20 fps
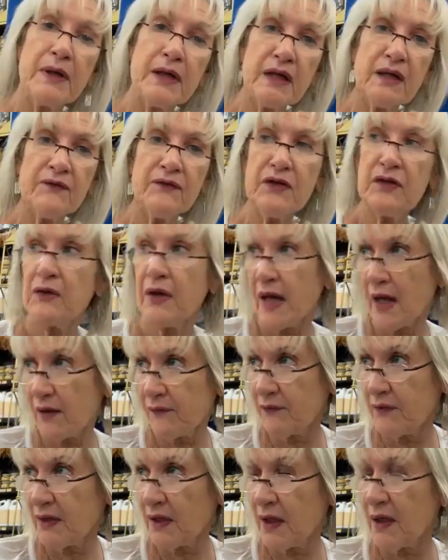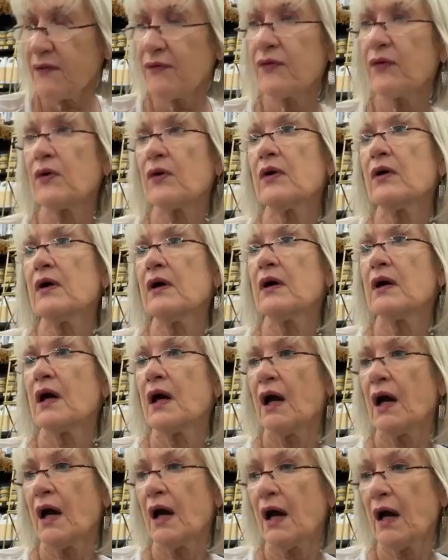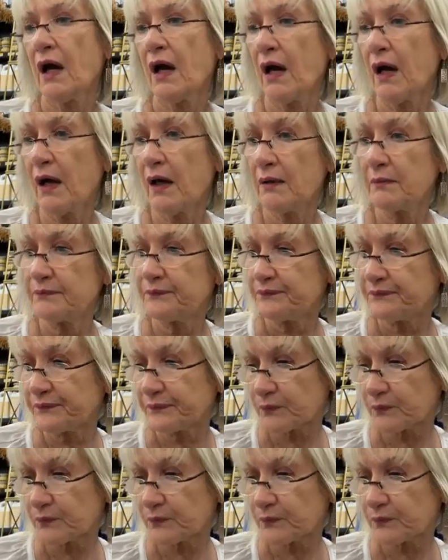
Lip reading: but if you have never, okay,